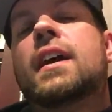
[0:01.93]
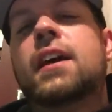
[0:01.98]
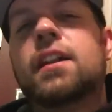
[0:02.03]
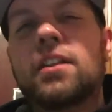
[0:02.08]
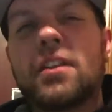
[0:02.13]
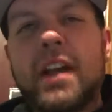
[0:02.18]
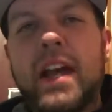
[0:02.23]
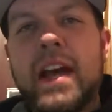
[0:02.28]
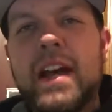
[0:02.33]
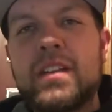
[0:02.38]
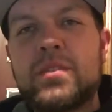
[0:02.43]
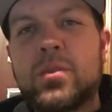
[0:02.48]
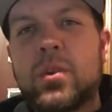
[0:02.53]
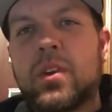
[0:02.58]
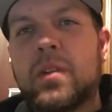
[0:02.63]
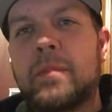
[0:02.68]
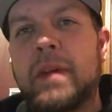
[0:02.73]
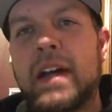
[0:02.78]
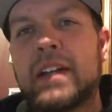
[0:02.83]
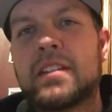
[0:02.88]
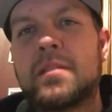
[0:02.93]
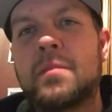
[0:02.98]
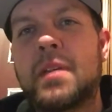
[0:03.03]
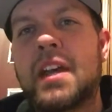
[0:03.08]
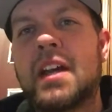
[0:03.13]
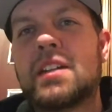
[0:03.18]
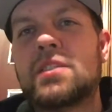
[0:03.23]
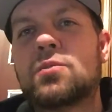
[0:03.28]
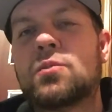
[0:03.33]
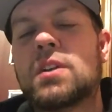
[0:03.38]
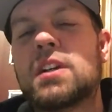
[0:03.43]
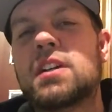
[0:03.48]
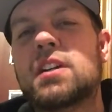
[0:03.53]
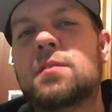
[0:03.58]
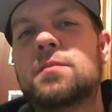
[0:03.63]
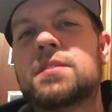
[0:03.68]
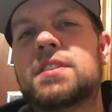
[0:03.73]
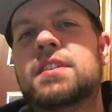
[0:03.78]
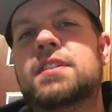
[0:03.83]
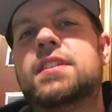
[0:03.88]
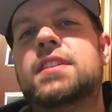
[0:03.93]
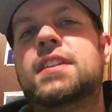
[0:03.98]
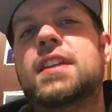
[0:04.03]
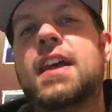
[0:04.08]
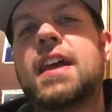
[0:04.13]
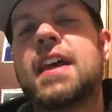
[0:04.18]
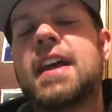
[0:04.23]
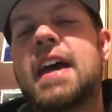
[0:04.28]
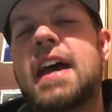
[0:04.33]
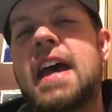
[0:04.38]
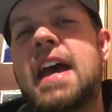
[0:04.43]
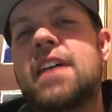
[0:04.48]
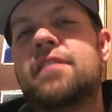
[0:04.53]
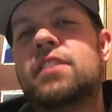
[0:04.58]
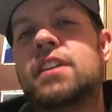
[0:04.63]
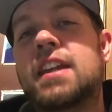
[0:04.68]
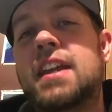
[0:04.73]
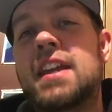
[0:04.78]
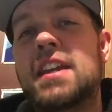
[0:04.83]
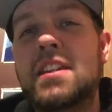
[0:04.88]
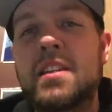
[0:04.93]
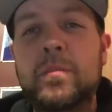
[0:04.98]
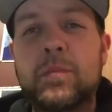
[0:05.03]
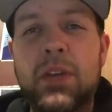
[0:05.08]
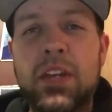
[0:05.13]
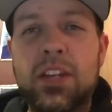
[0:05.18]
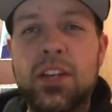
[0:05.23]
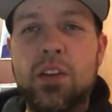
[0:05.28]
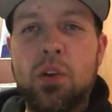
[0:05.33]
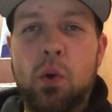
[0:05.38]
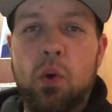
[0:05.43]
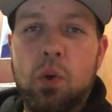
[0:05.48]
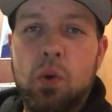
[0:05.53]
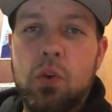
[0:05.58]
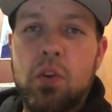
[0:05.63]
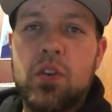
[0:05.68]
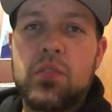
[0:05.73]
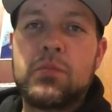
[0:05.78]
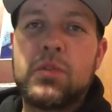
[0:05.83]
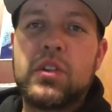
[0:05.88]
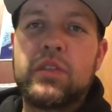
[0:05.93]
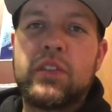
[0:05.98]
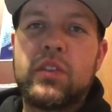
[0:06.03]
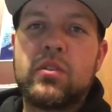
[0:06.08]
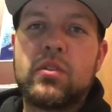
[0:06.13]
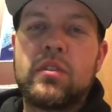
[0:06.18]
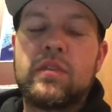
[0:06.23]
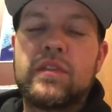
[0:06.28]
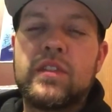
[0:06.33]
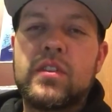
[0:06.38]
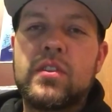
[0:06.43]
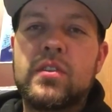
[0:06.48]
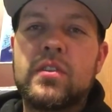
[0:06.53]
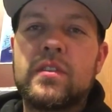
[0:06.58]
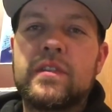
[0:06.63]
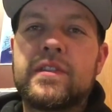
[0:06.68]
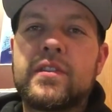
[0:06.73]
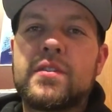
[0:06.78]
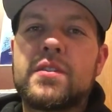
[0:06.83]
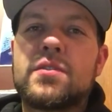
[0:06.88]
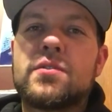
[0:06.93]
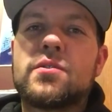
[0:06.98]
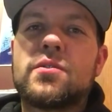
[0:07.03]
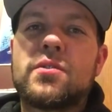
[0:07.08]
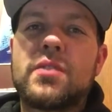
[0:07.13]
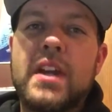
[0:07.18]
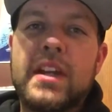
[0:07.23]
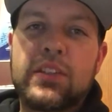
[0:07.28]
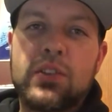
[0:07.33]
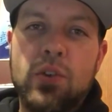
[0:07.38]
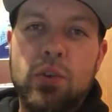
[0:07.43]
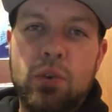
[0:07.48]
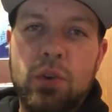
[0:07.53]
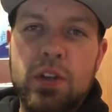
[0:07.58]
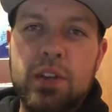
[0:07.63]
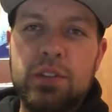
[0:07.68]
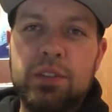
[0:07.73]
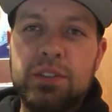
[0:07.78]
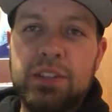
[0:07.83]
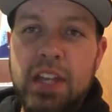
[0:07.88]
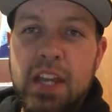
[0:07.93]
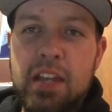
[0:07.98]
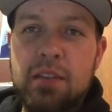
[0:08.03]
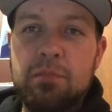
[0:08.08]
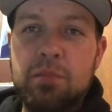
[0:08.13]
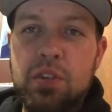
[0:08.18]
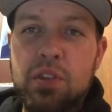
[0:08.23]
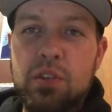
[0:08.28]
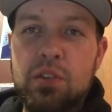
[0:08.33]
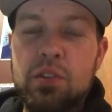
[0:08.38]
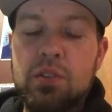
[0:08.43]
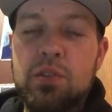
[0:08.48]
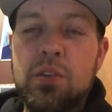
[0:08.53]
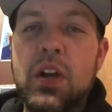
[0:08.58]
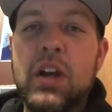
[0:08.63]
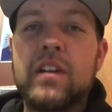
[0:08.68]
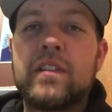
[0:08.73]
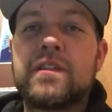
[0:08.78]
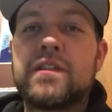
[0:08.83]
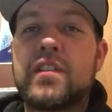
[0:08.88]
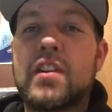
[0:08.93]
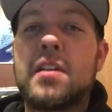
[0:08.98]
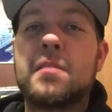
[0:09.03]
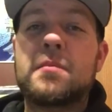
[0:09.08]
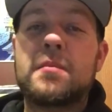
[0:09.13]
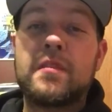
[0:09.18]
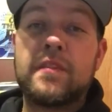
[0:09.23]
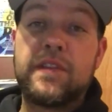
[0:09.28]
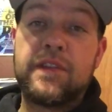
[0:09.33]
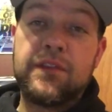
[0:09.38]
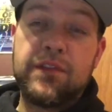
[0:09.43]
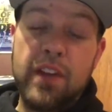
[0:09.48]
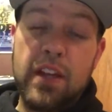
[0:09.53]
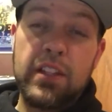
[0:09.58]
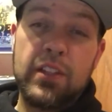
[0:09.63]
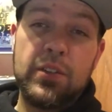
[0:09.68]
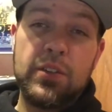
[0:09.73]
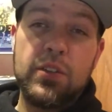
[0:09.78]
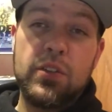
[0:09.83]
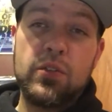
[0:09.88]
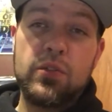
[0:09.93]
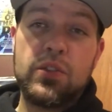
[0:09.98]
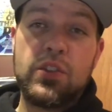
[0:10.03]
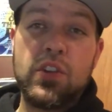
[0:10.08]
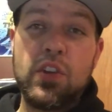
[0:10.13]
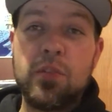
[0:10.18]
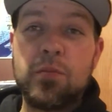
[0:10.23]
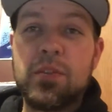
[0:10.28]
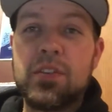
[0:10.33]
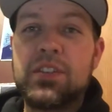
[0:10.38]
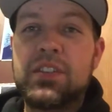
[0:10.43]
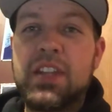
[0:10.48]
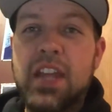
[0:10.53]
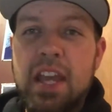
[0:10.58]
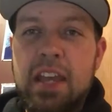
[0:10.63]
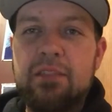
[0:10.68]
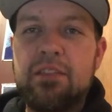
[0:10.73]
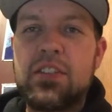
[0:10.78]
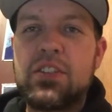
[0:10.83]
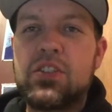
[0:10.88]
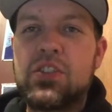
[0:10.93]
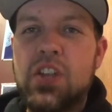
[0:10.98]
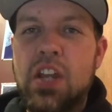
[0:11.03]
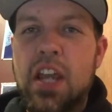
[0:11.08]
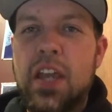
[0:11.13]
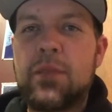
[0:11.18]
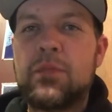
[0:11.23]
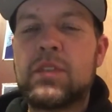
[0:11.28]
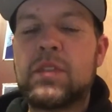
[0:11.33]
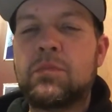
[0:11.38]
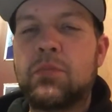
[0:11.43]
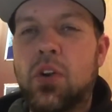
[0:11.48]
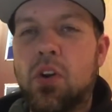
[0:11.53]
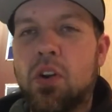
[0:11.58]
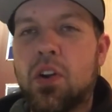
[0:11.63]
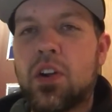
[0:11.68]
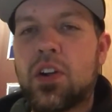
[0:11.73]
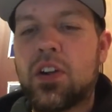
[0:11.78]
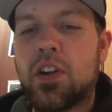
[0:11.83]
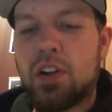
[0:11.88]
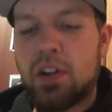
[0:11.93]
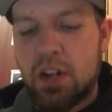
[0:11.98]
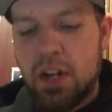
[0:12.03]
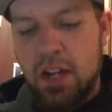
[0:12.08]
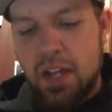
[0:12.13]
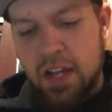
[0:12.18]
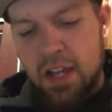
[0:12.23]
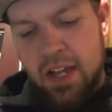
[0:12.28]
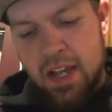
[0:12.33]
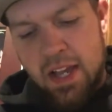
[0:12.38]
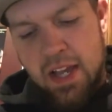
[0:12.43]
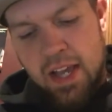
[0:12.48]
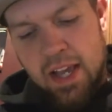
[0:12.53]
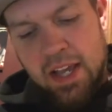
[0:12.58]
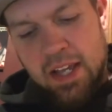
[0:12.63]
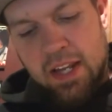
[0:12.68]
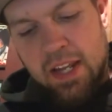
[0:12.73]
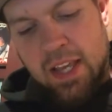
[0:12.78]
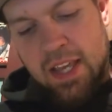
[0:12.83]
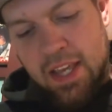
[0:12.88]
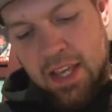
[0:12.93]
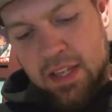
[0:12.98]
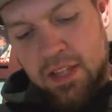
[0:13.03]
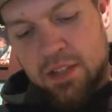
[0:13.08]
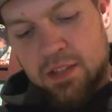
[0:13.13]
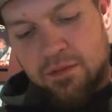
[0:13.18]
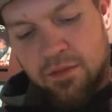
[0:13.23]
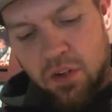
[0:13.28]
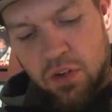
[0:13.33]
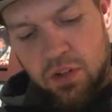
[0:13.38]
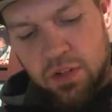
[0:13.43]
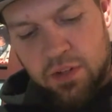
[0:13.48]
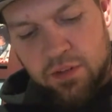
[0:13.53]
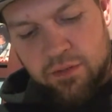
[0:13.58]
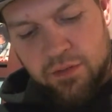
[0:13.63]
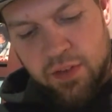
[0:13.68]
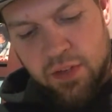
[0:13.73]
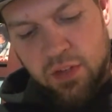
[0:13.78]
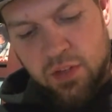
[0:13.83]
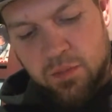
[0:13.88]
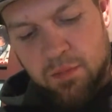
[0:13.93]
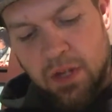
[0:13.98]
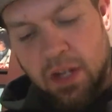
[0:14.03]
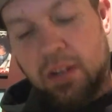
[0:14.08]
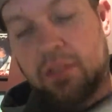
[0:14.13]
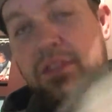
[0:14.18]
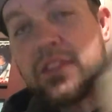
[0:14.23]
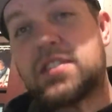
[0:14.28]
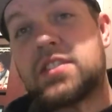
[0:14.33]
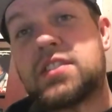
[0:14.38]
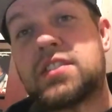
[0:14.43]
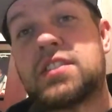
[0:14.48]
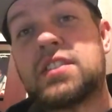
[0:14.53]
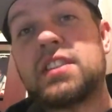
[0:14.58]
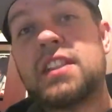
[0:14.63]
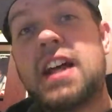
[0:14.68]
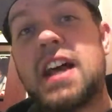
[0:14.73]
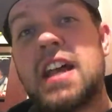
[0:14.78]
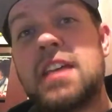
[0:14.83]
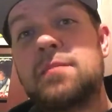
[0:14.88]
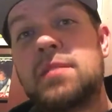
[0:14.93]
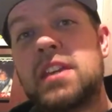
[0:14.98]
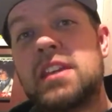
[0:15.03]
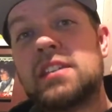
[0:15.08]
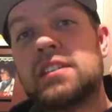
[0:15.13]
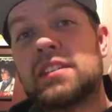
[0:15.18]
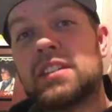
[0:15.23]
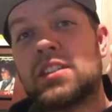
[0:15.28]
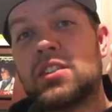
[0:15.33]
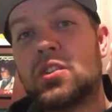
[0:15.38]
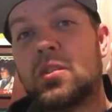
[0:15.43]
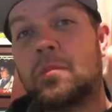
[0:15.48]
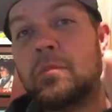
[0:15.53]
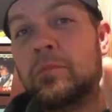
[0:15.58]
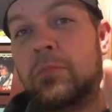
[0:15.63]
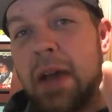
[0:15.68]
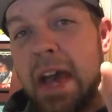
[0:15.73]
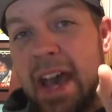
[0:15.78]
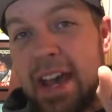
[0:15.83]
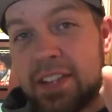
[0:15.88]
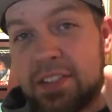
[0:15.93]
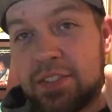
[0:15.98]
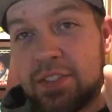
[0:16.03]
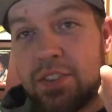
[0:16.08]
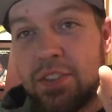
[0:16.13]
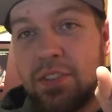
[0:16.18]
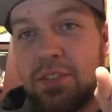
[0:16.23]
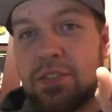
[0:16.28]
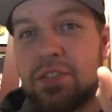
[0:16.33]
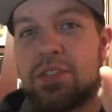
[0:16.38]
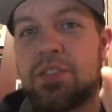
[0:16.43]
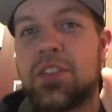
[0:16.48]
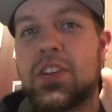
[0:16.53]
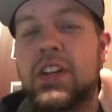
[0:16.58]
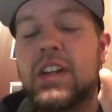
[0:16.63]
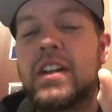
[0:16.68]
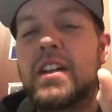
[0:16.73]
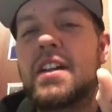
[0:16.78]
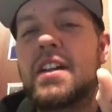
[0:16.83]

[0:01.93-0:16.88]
Hello guys, welcome back to Beyond the Realms, and today I have an independent horror movie review for the directorial debut from fellow YouTuber David James Parker and his first film of Slimy Little Bastards.